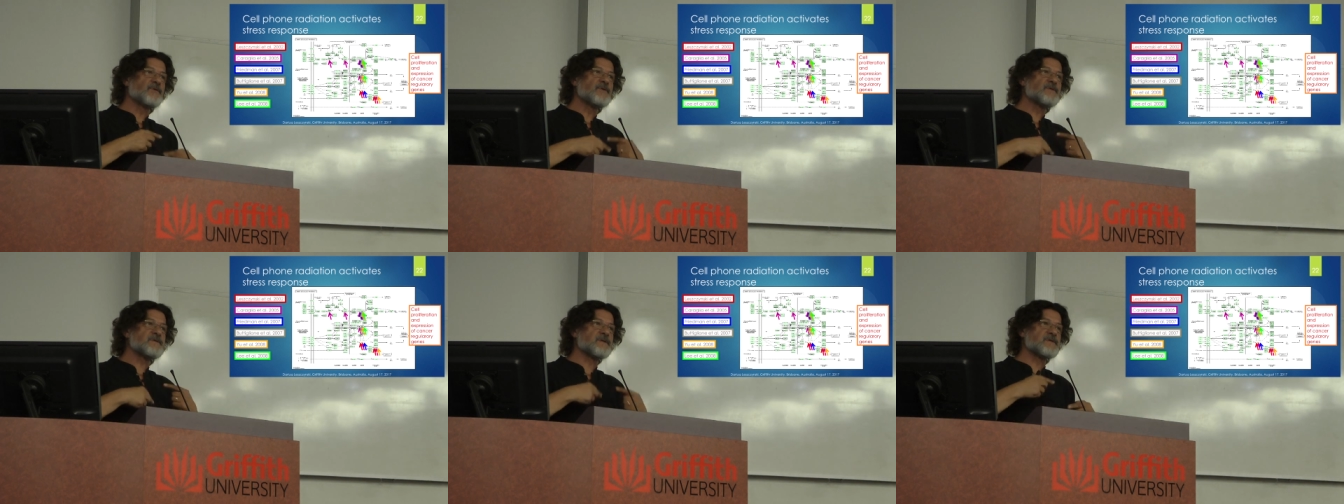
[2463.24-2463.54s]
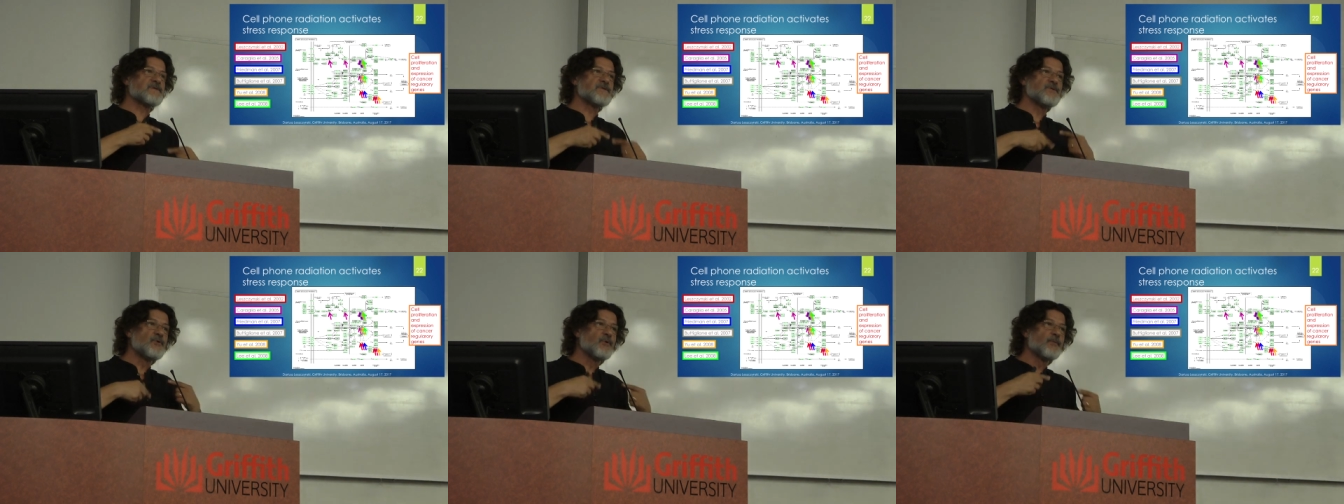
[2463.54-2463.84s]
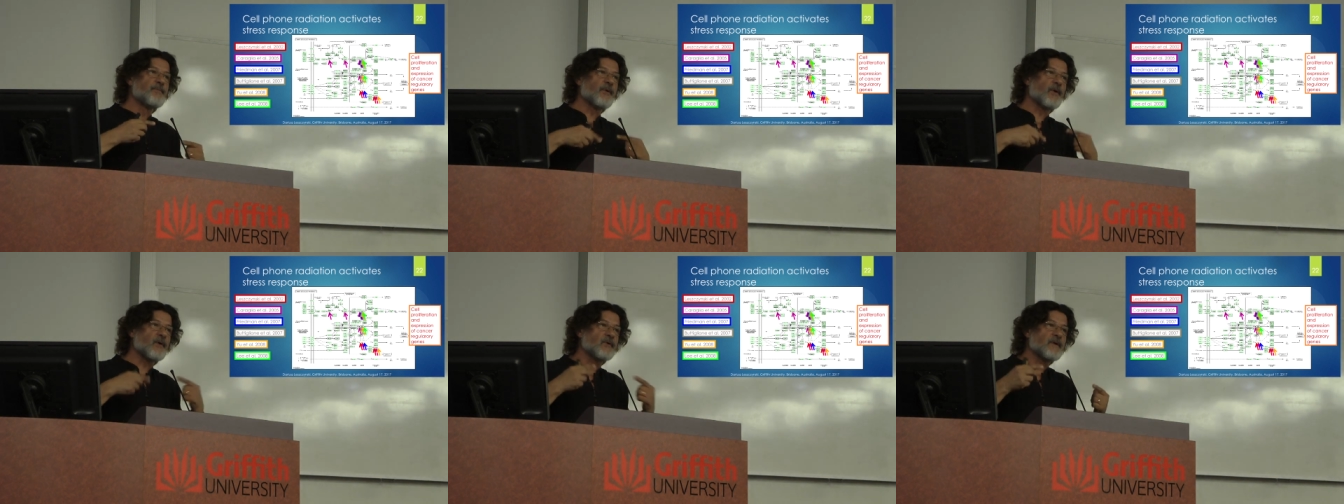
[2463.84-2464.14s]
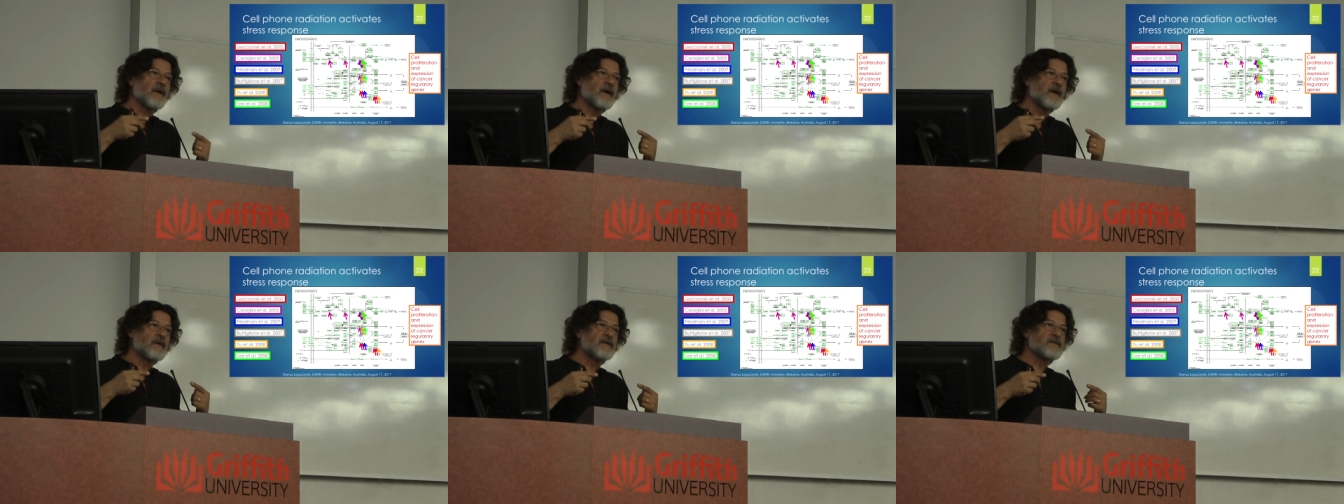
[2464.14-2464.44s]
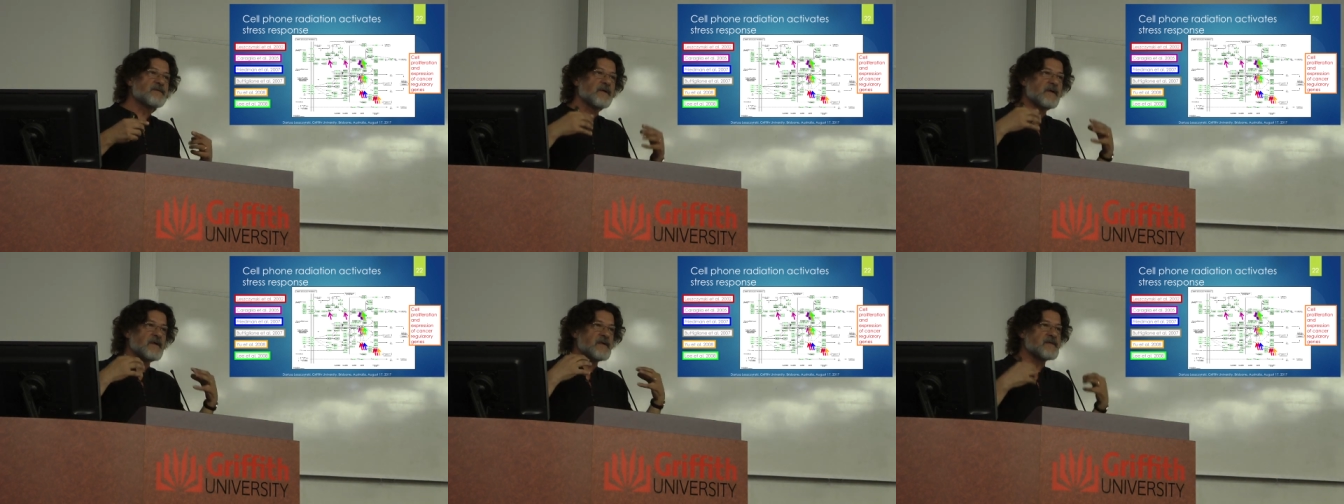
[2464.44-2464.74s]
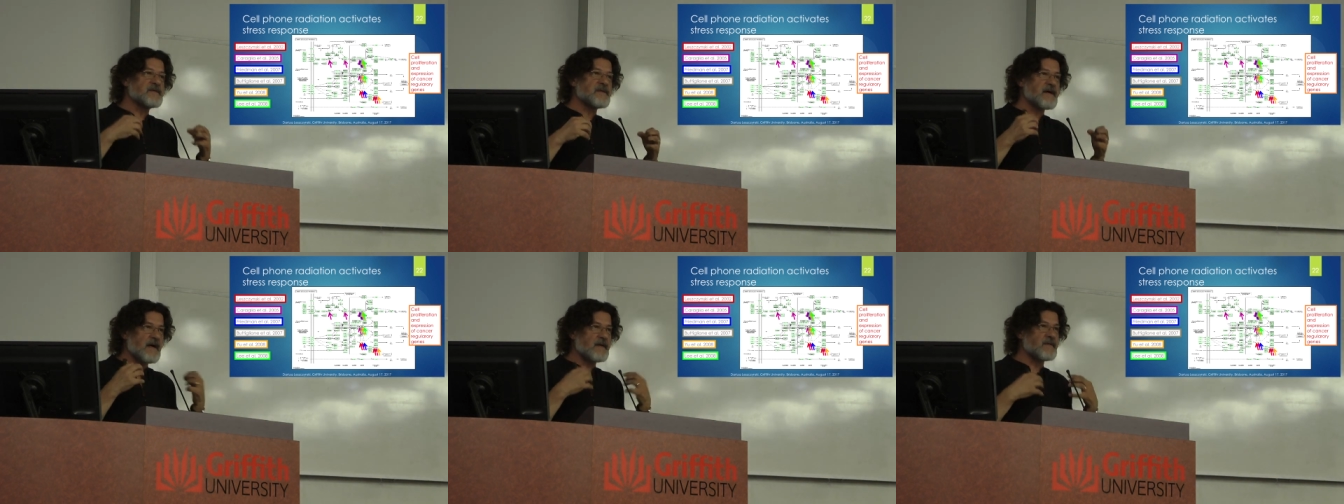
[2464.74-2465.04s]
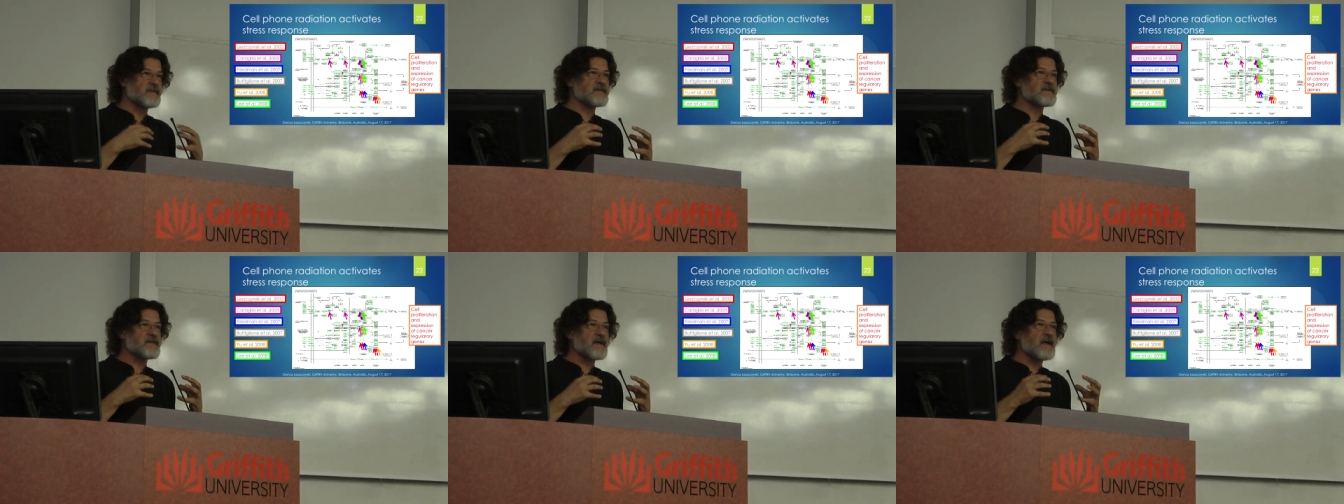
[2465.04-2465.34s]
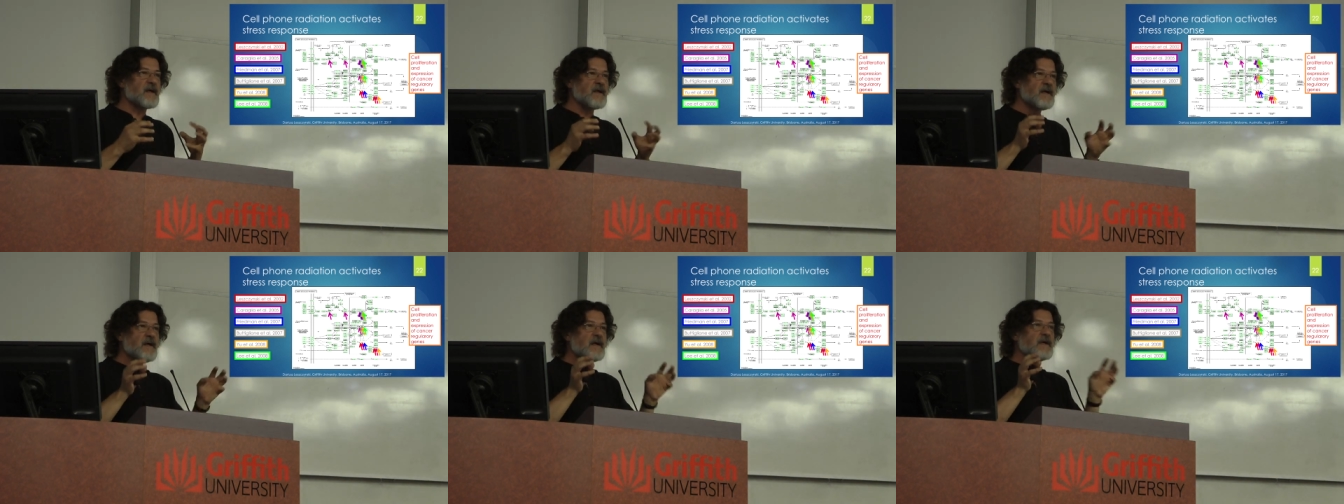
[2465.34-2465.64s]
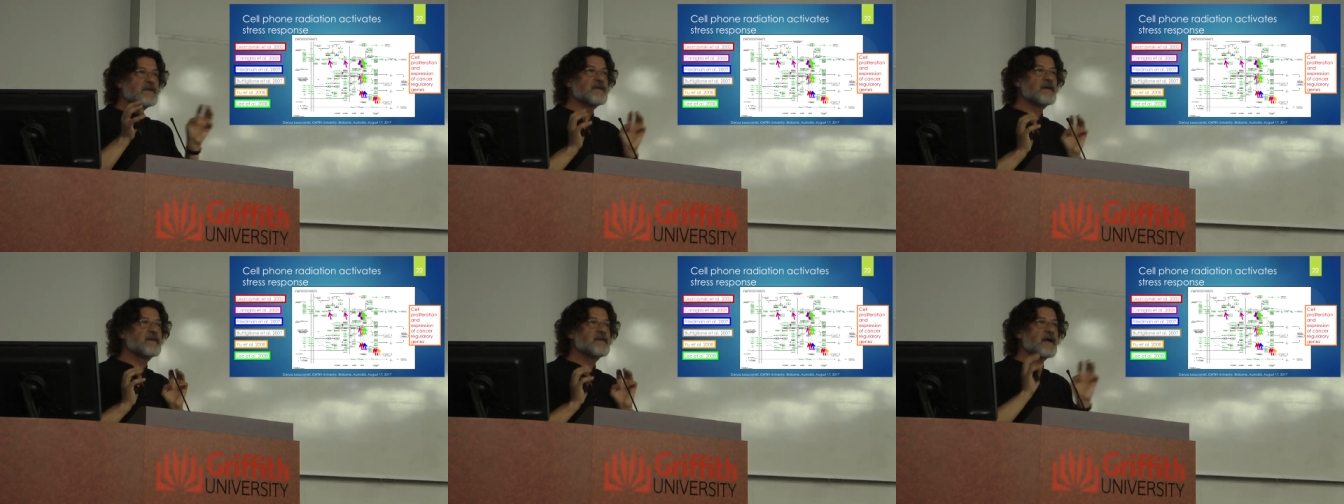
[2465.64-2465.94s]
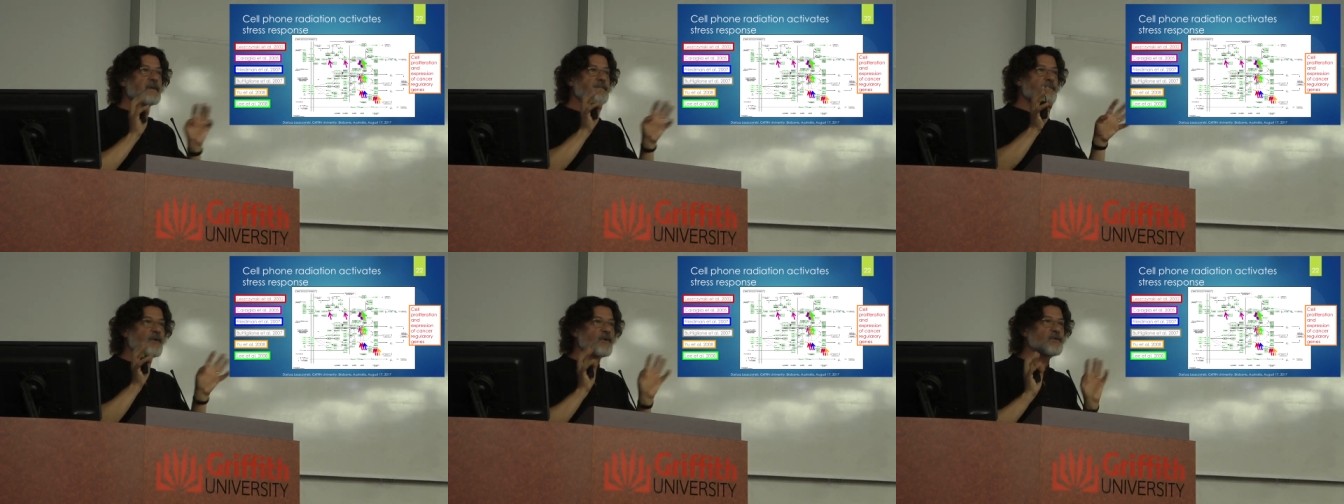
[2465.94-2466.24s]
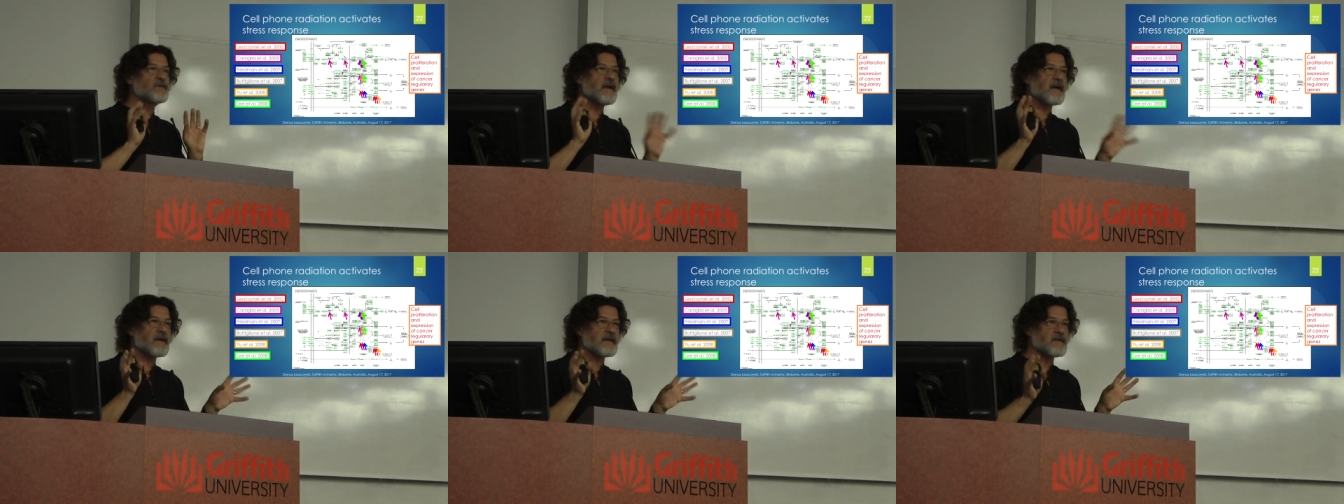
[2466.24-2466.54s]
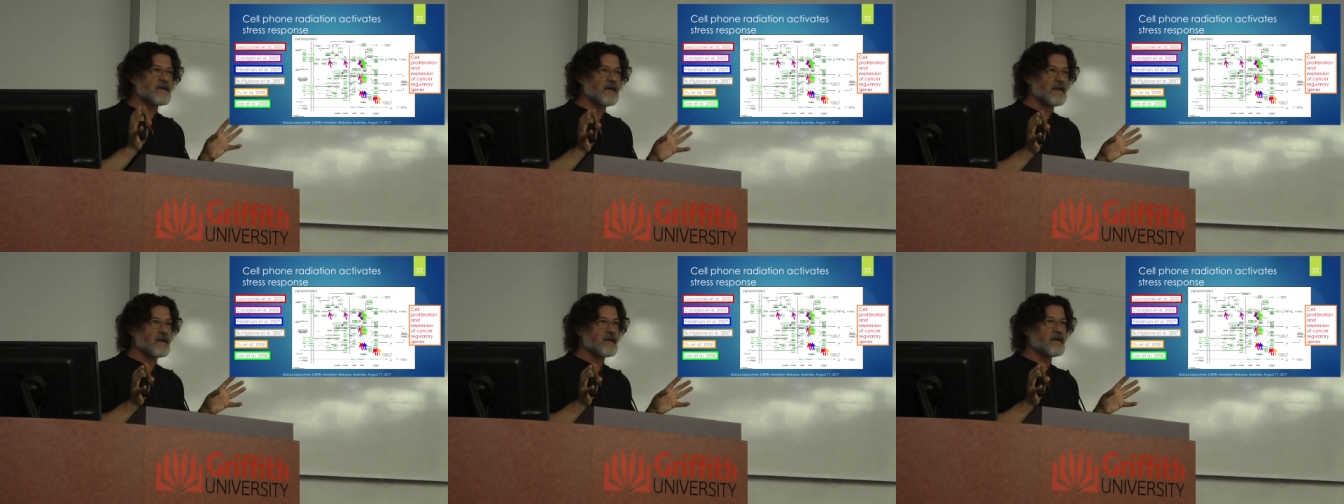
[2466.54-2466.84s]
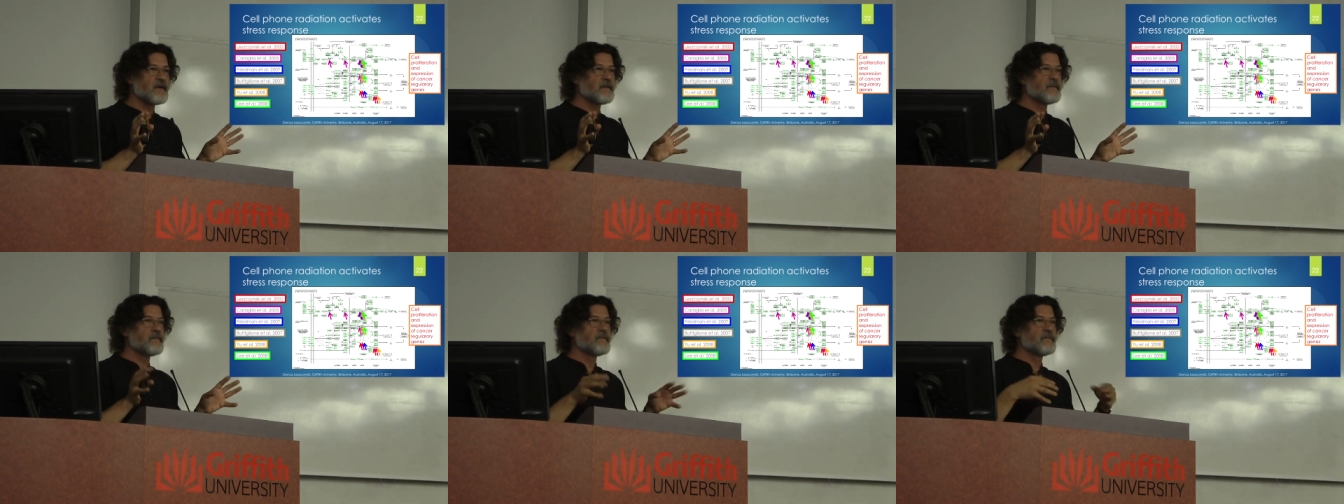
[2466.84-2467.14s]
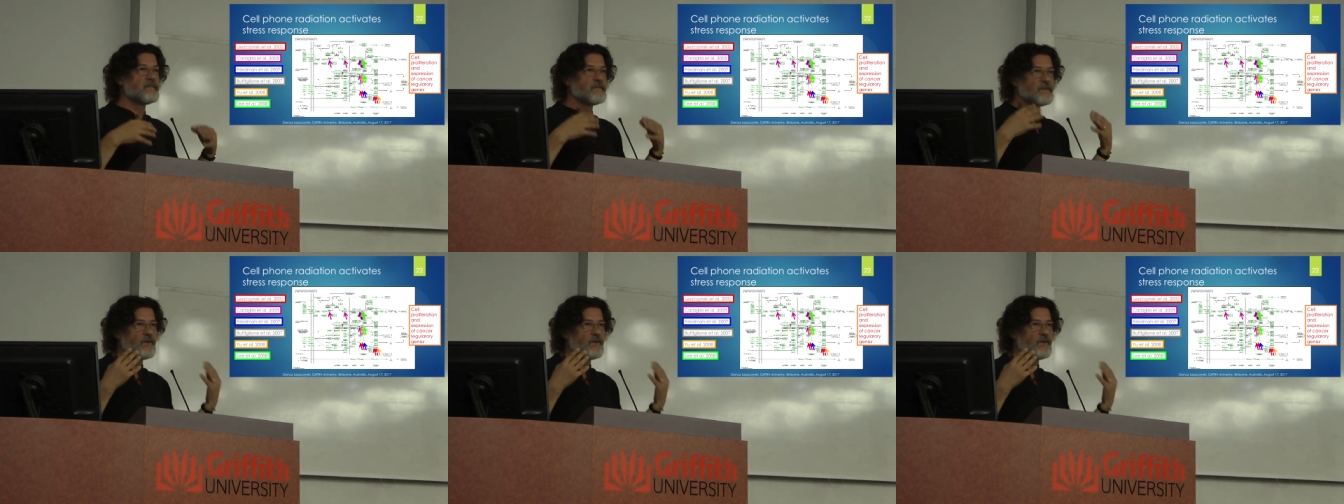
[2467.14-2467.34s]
produces new proteins inside the cell that are protecting,